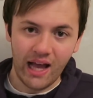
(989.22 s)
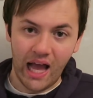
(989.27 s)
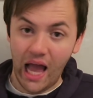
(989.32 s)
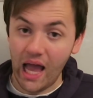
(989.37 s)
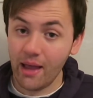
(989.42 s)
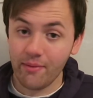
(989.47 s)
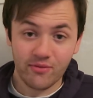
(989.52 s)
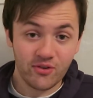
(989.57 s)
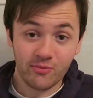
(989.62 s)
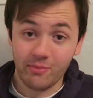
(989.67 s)

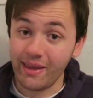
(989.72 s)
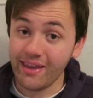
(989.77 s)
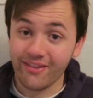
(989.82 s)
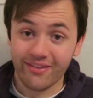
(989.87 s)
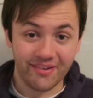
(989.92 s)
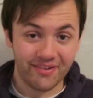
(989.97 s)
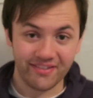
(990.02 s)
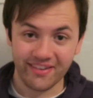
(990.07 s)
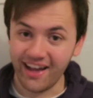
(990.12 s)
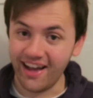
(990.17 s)
I am
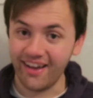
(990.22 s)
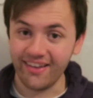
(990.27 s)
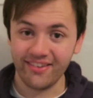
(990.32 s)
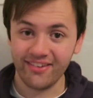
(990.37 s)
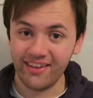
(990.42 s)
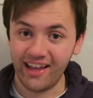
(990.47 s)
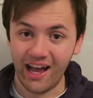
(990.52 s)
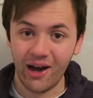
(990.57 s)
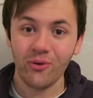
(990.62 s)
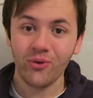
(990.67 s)
speechless,
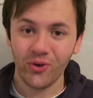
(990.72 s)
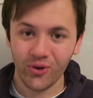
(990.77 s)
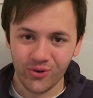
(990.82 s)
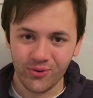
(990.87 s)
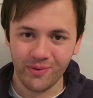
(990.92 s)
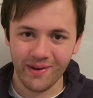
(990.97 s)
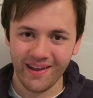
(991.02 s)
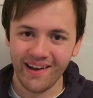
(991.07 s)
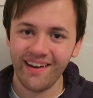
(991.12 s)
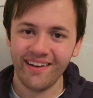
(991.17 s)
guys, how
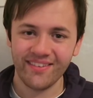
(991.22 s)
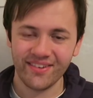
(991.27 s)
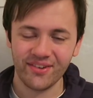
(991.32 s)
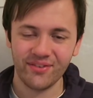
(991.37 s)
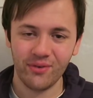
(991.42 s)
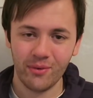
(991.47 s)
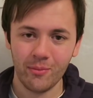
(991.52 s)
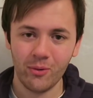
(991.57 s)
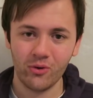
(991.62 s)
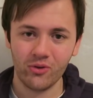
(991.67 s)
good we are as
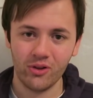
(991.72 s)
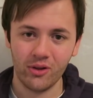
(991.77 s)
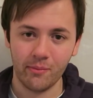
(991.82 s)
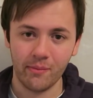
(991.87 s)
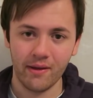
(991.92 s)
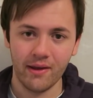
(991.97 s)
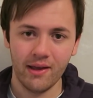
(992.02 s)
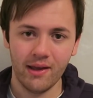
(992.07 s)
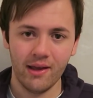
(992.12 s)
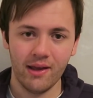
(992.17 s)
a football
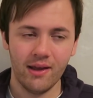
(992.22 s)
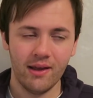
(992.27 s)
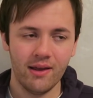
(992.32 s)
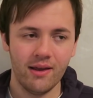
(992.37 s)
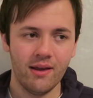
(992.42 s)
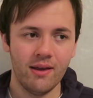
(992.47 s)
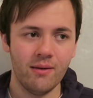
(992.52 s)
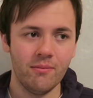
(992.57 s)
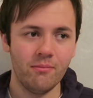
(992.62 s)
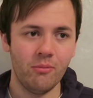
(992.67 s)
club.
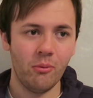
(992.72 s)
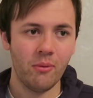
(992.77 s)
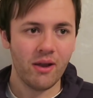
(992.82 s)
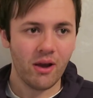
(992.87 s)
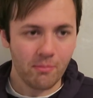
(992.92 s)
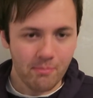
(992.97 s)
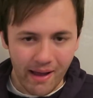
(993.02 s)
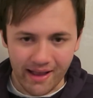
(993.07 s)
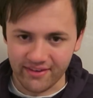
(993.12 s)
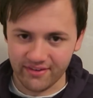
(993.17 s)
But we
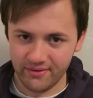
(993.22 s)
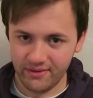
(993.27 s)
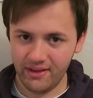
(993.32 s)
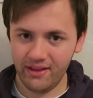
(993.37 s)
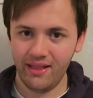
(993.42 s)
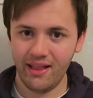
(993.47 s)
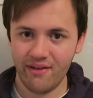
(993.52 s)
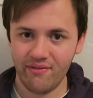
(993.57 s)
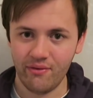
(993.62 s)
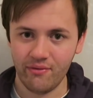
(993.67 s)
are better than
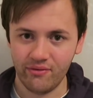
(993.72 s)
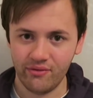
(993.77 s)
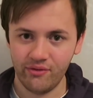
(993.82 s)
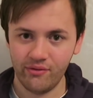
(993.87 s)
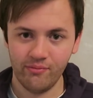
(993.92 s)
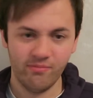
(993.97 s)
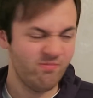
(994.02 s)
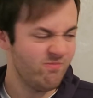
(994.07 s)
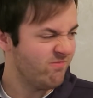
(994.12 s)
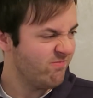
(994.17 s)
11th.
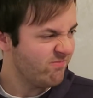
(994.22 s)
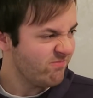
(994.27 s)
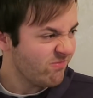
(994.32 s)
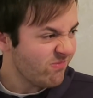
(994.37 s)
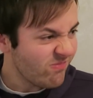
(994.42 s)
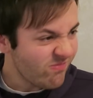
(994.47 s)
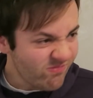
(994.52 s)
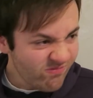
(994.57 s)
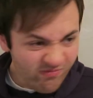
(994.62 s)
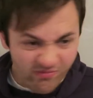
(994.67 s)

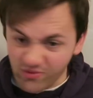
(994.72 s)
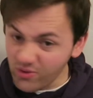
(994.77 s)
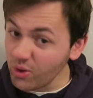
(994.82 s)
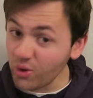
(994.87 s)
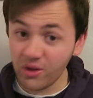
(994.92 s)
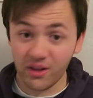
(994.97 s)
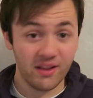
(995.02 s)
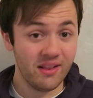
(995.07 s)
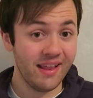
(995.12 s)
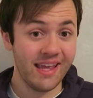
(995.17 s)

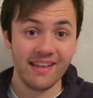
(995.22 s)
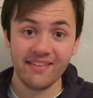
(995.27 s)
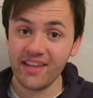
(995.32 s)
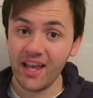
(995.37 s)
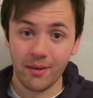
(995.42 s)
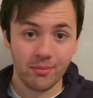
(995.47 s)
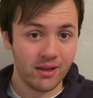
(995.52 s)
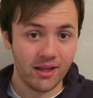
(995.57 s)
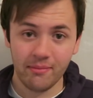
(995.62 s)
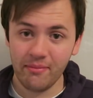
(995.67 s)
Look at the league
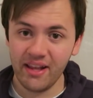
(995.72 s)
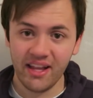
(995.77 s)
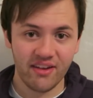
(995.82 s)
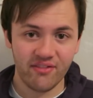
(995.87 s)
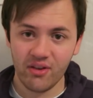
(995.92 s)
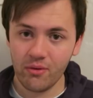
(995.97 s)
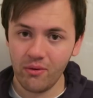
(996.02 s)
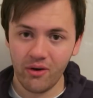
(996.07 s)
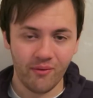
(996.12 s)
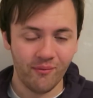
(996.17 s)
table at the minute
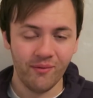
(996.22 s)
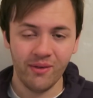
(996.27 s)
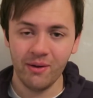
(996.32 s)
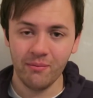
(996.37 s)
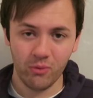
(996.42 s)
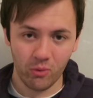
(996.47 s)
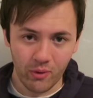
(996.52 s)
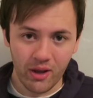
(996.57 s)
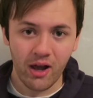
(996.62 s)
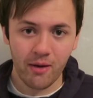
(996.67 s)
if you want,
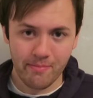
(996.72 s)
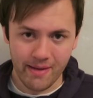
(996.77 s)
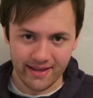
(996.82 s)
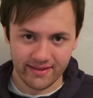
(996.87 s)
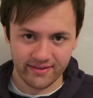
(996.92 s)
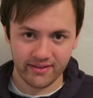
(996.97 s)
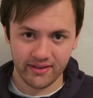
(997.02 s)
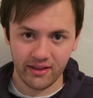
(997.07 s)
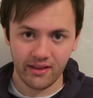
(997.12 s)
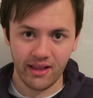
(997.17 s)
but we are
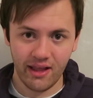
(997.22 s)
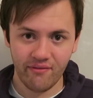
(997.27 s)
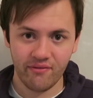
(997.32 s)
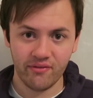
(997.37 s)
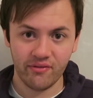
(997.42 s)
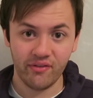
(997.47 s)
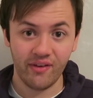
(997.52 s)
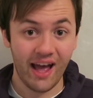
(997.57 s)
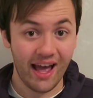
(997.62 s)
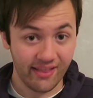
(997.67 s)
better than
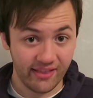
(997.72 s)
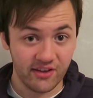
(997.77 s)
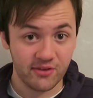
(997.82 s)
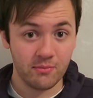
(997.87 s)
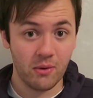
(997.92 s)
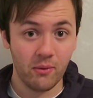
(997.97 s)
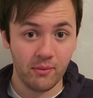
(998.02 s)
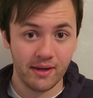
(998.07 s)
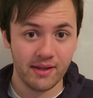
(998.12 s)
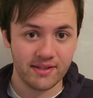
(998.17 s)
11th at
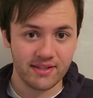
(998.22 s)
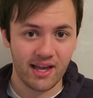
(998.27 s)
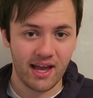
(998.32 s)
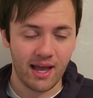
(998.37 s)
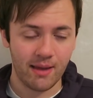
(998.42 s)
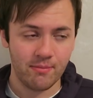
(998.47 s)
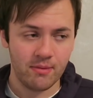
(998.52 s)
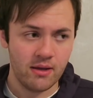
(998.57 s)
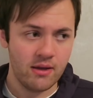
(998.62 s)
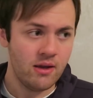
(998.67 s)
this moment in
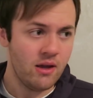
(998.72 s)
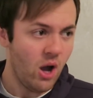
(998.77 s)
time.